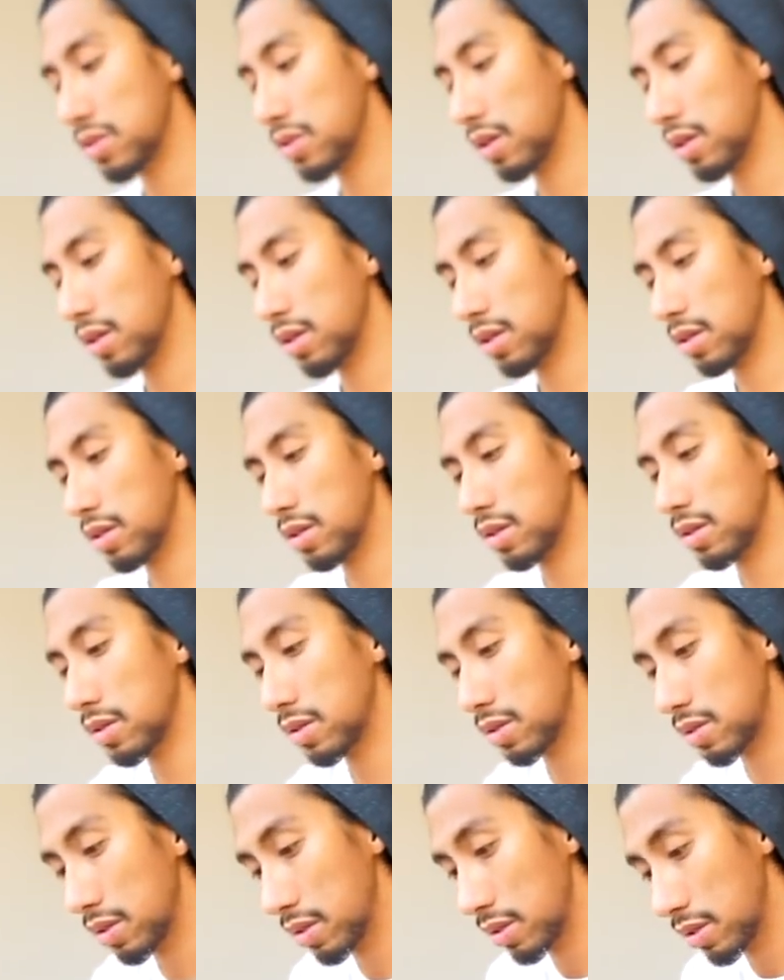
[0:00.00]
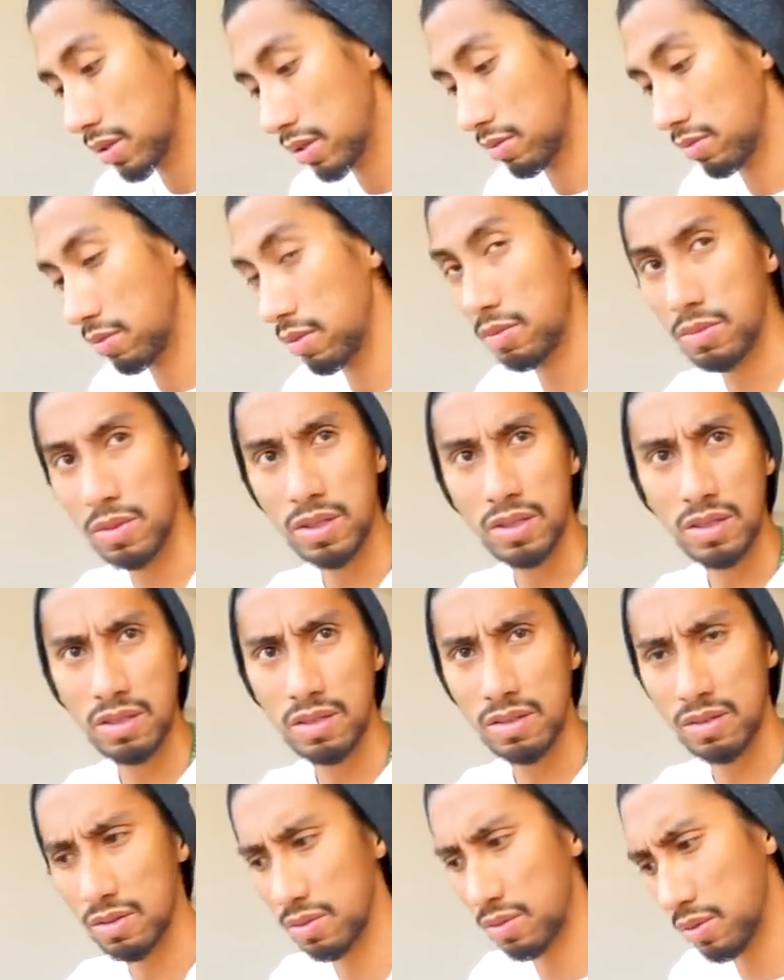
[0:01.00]
uh, what am I
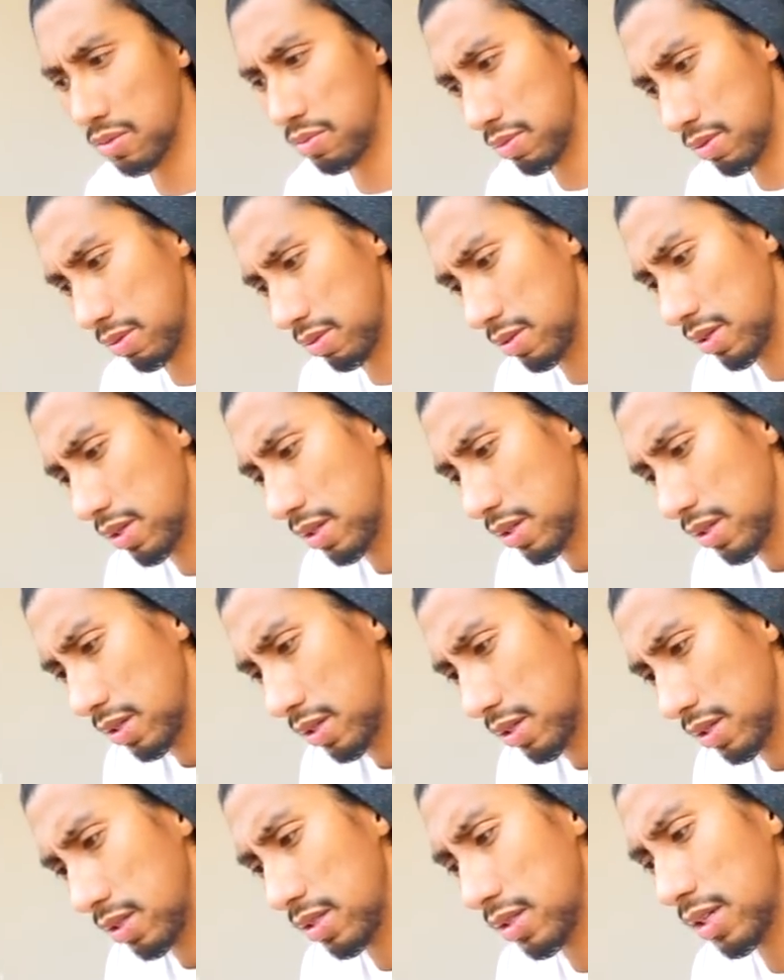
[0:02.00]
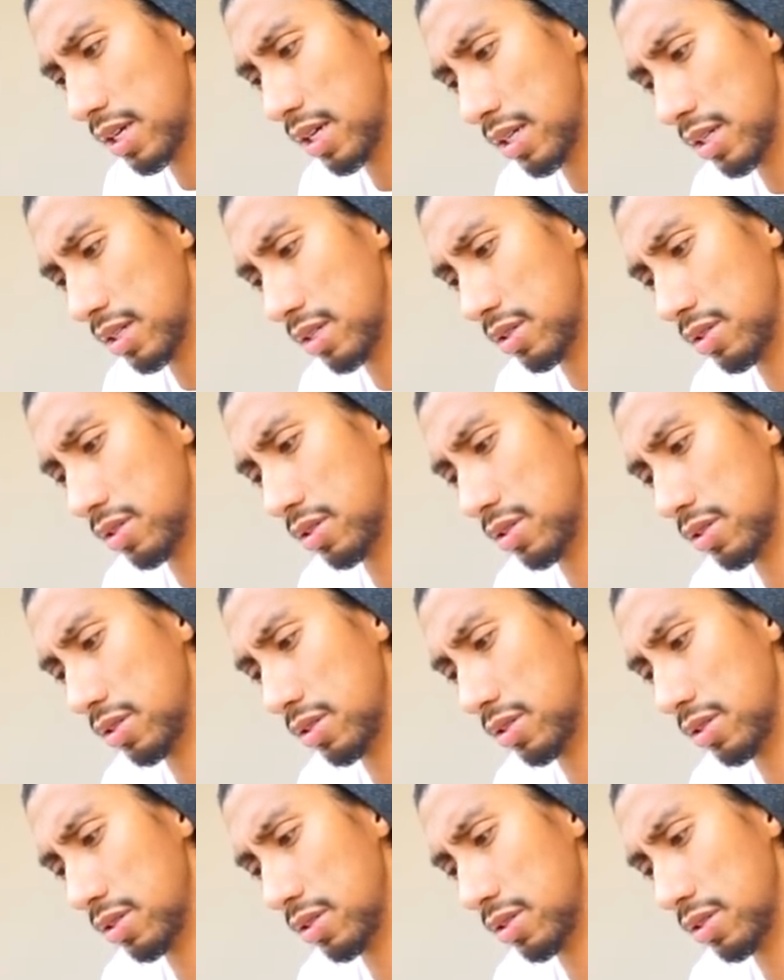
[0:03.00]
saying, Scorpio? A Sag,